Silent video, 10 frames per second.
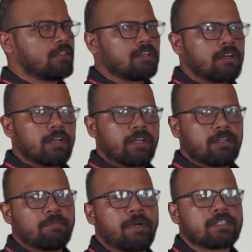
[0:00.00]
current
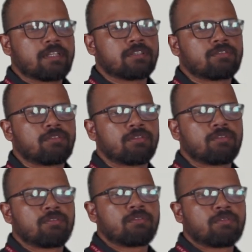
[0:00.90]
passes through
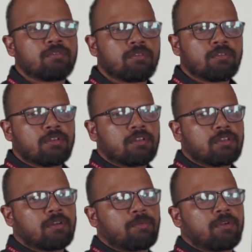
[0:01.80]
the
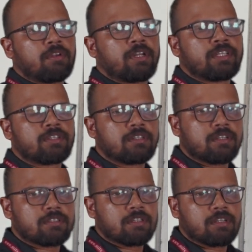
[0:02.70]
resistors
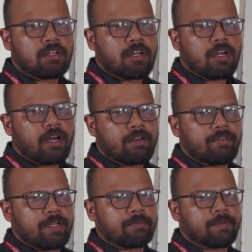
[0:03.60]

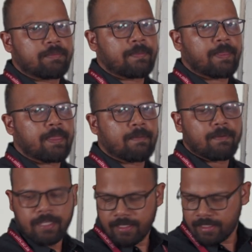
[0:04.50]
R5.
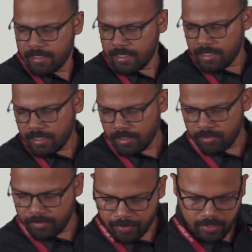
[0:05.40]
Okay. Now if
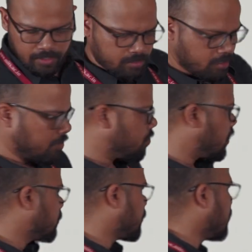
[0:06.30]
we solve one
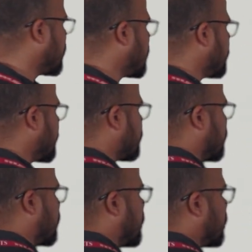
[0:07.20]
problem based on
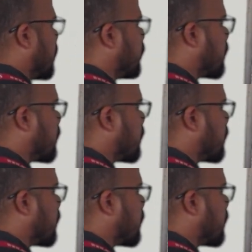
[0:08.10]
that, then we can